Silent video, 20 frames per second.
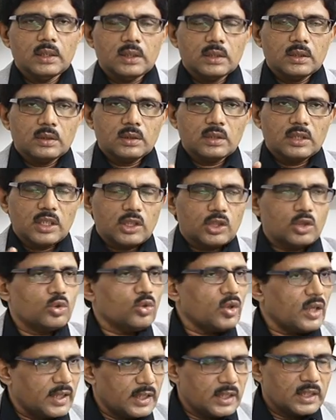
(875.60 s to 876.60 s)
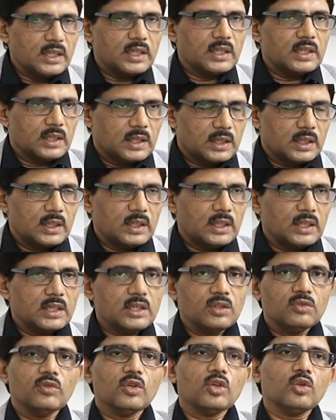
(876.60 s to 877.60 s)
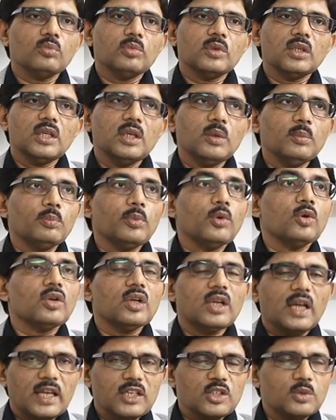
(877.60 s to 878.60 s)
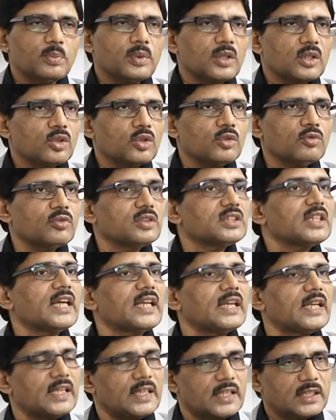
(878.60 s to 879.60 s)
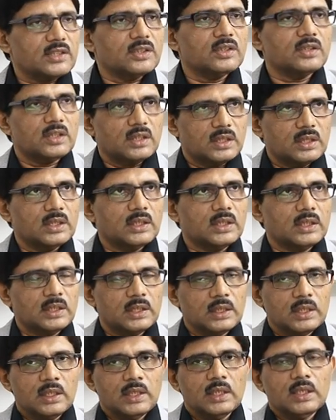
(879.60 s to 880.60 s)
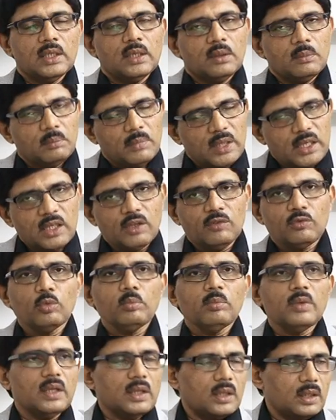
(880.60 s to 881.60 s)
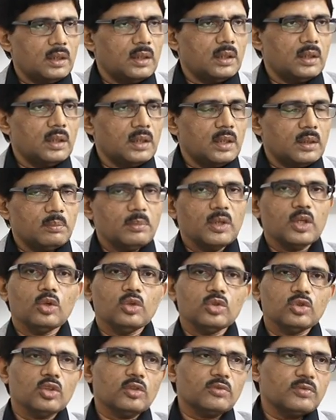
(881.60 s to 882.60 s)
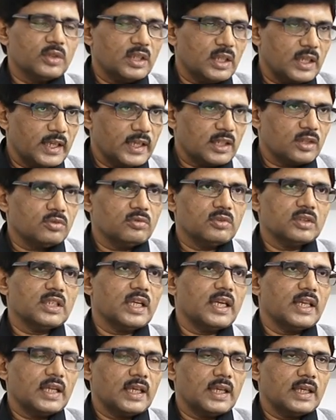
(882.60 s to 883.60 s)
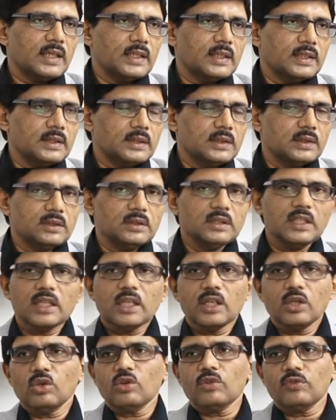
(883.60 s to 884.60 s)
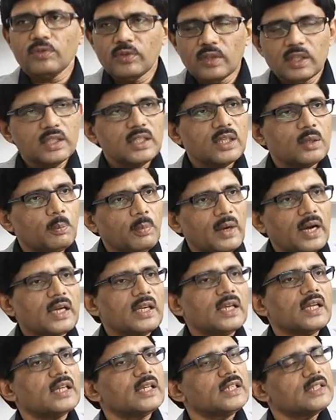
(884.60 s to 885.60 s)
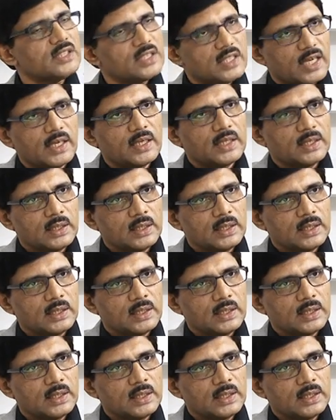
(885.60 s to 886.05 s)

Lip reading: Sexuality is one of the important aspect of vaginal laxity. Many women, because of the lax vagina, they cannot feel their partner inside.